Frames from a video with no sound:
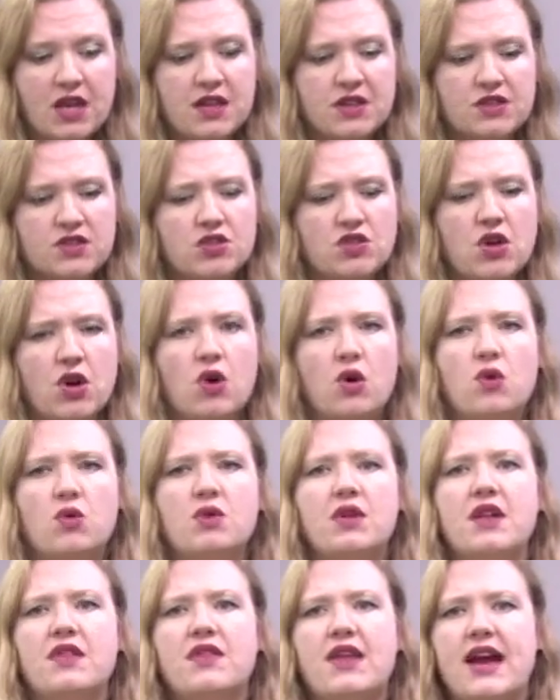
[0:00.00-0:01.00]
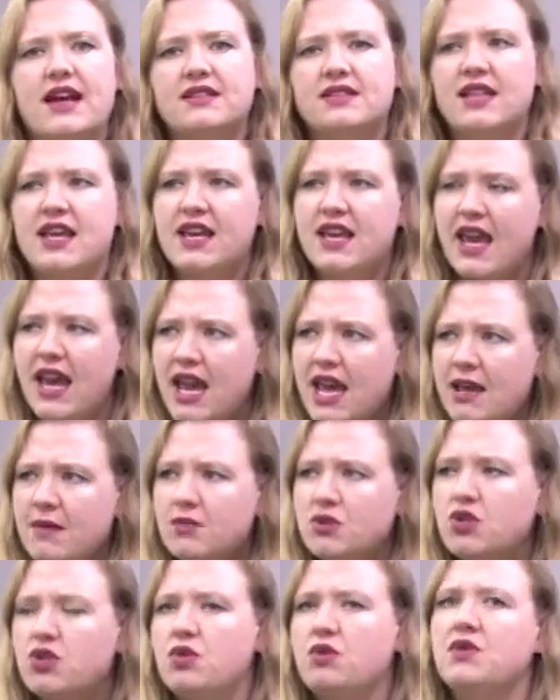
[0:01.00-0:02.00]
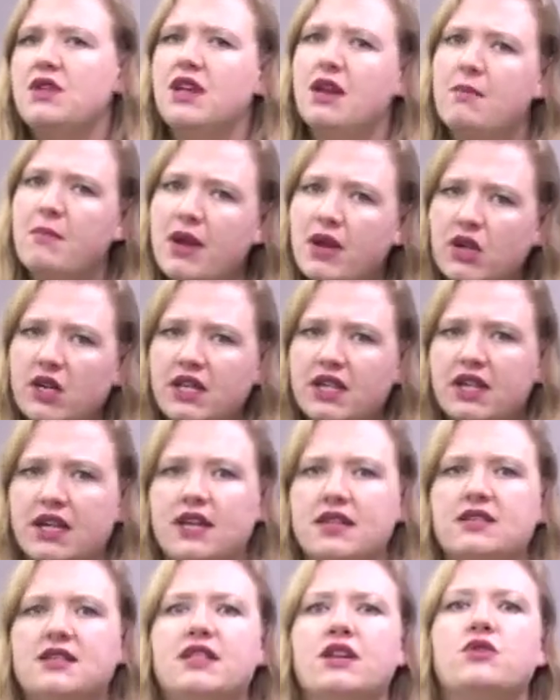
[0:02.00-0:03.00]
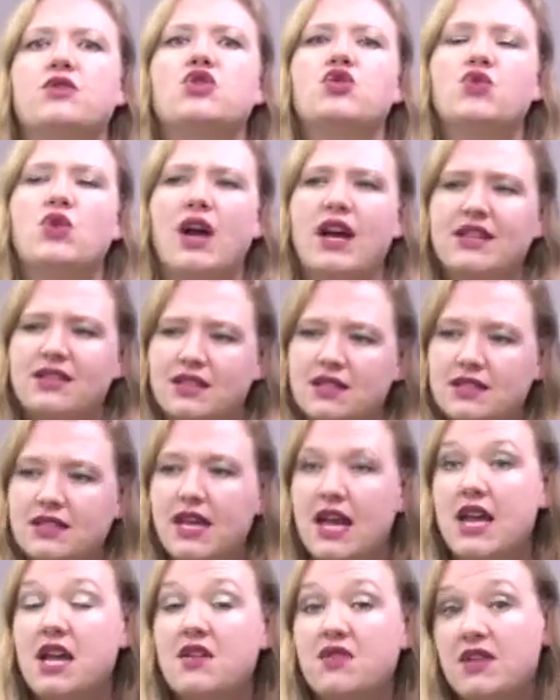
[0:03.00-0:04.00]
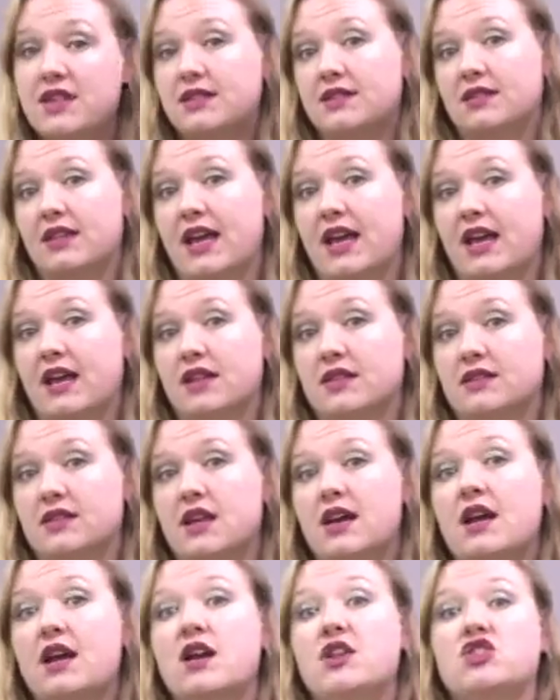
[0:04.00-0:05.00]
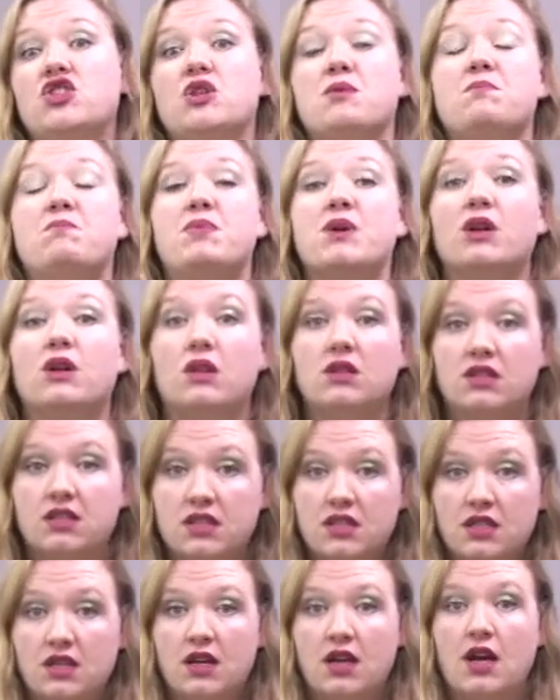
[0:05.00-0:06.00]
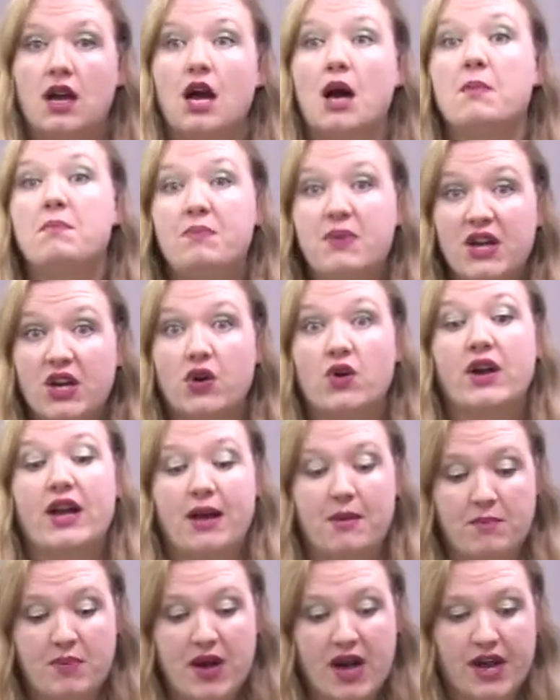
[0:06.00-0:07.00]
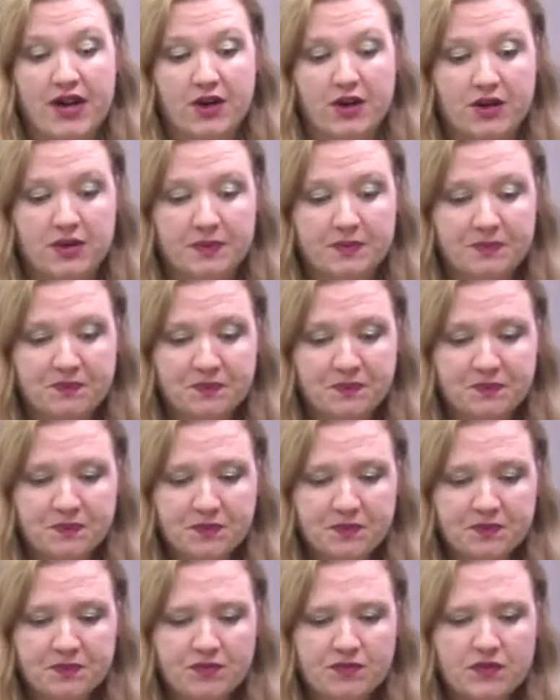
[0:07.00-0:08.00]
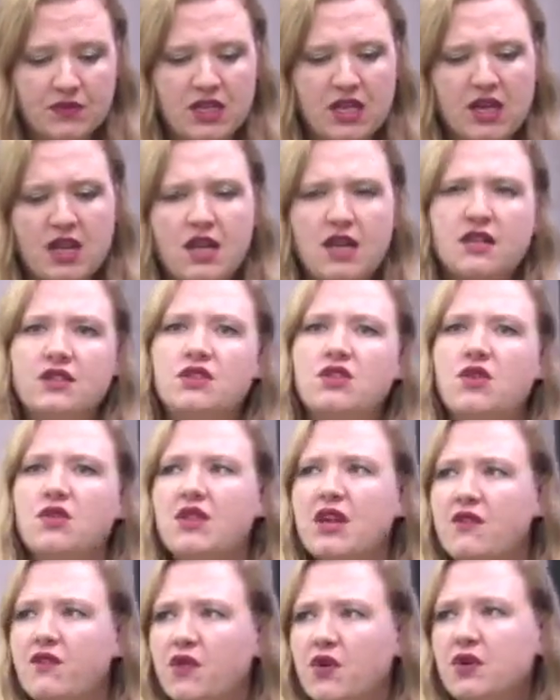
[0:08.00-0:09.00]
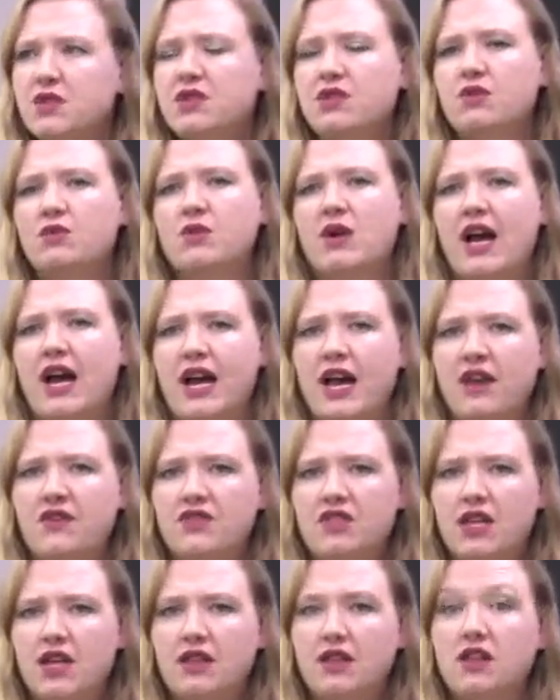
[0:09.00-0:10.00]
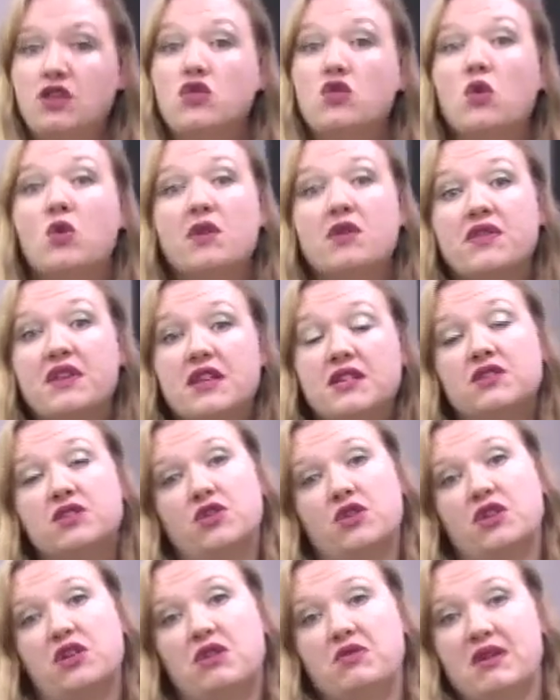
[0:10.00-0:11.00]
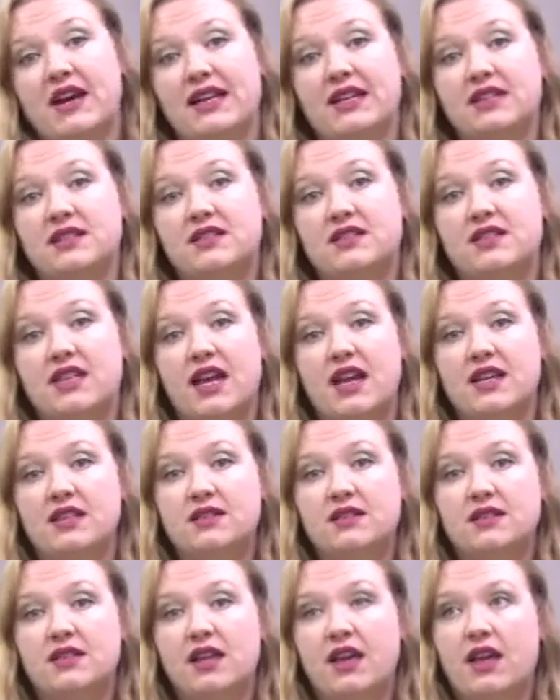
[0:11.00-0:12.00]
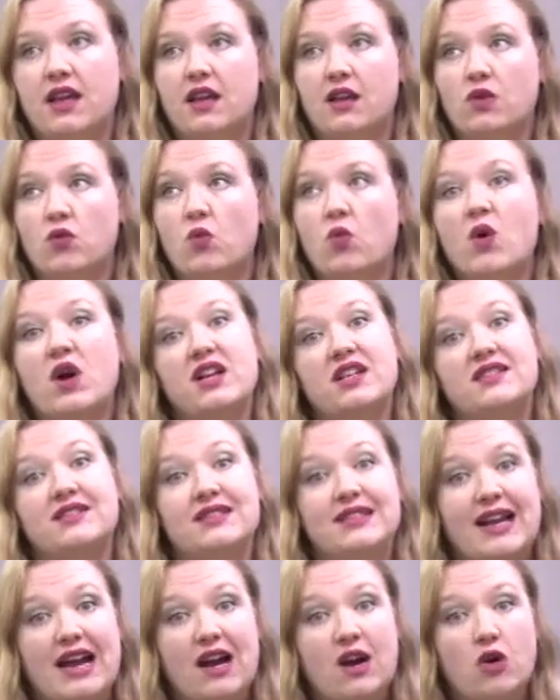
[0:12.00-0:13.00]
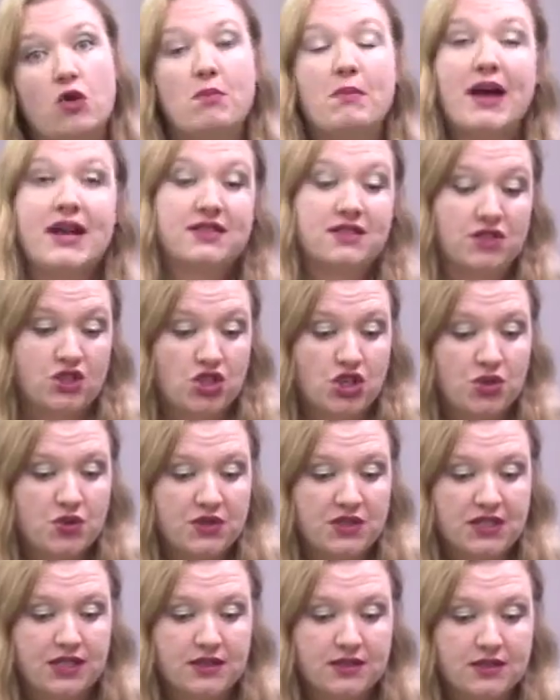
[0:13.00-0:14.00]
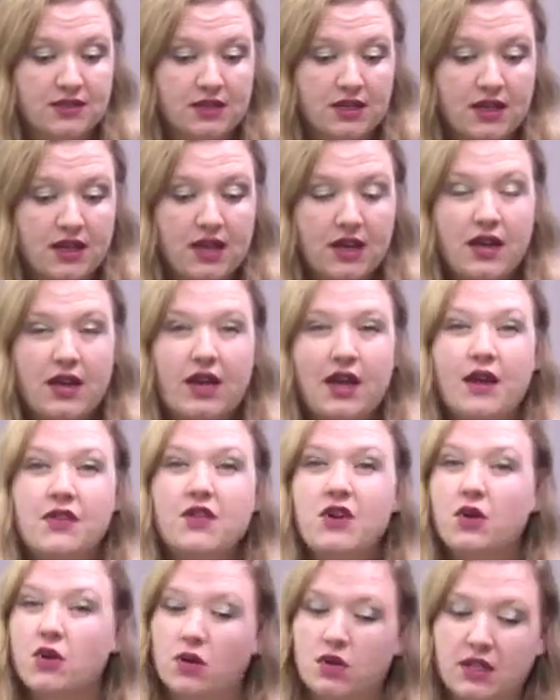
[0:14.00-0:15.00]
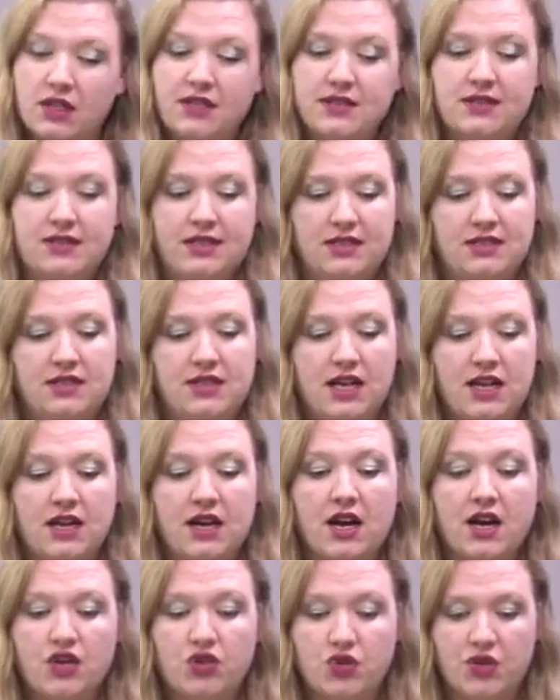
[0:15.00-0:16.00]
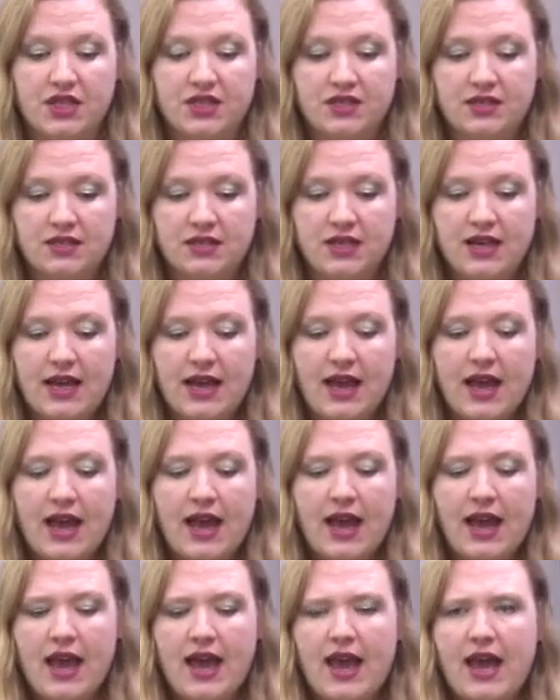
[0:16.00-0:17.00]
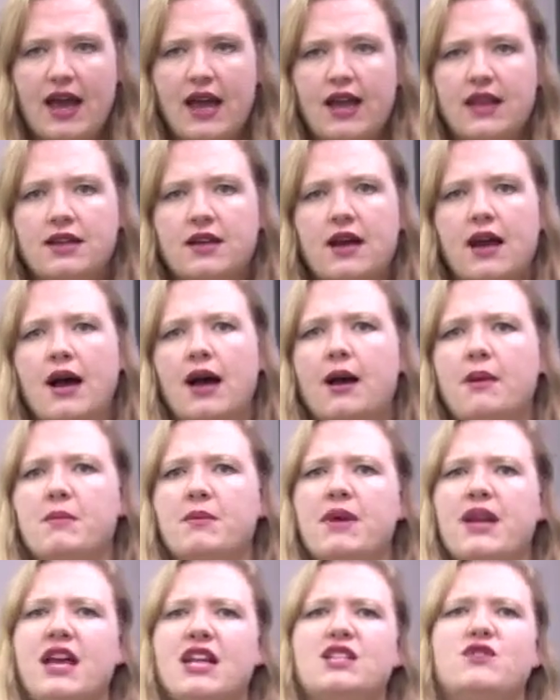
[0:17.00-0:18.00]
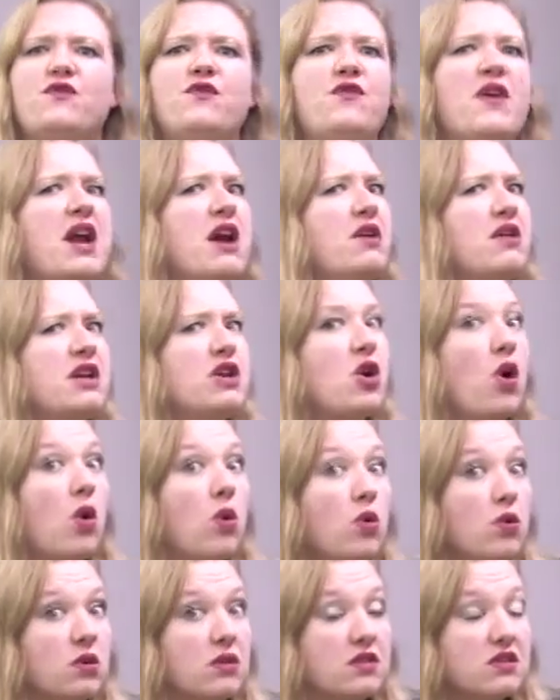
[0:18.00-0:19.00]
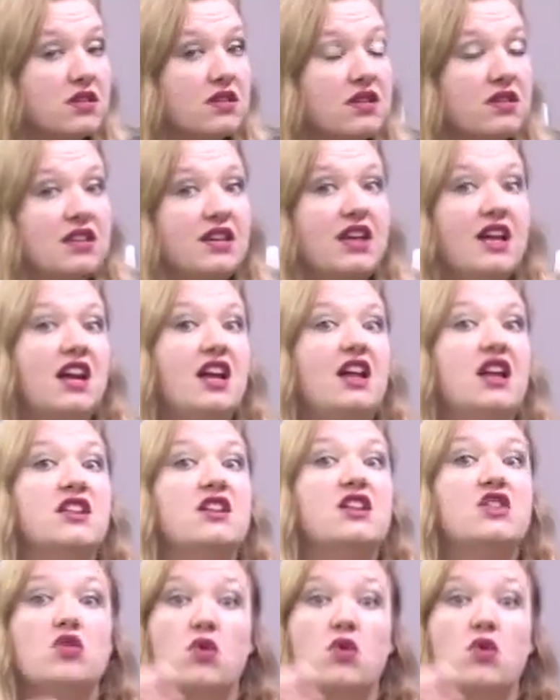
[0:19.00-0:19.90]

So as they came to the Americas, they're trying to take this land to build a bigger empire. So they first arrived in the northeastern United States in what is now Massachusetts in the early 1600s. And it's very cold in the